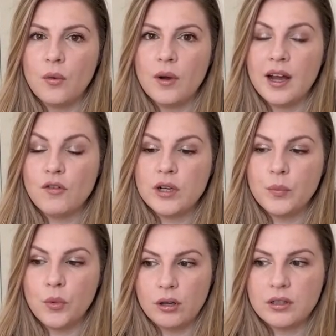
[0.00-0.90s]
I've already
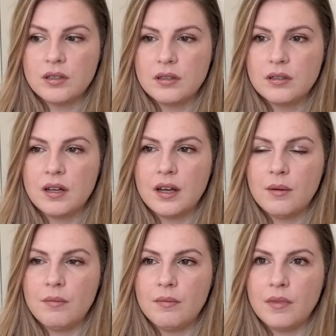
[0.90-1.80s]
booked,
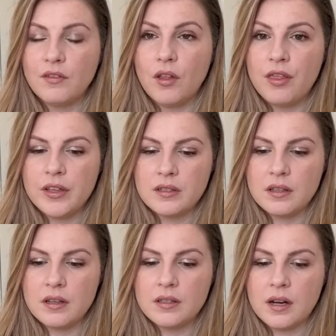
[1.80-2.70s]
um, I've got this
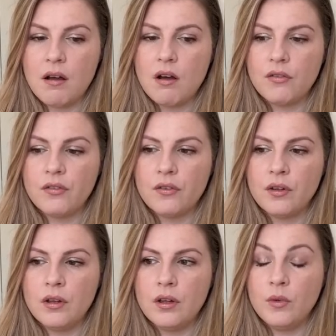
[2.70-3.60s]
Thursday off,
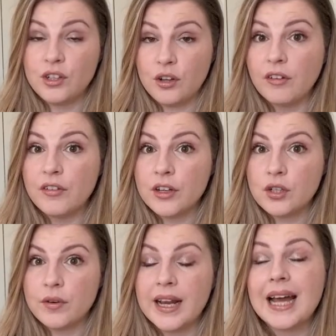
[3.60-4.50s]
which is our
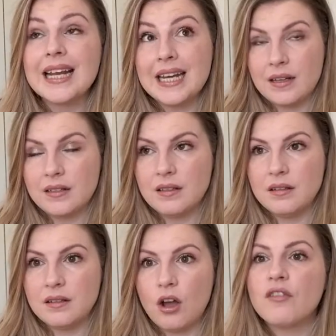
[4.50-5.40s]
anniversary, and next
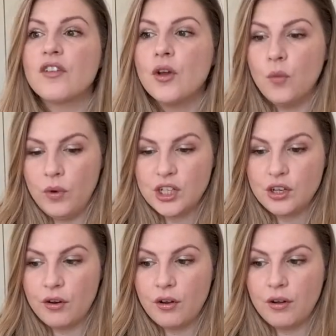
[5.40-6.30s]
Thursday off, which is
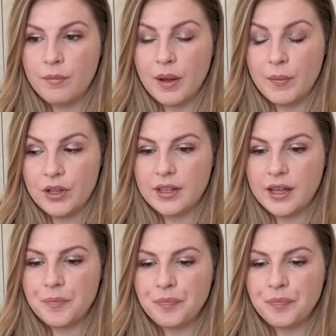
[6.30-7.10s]
our, my birthday.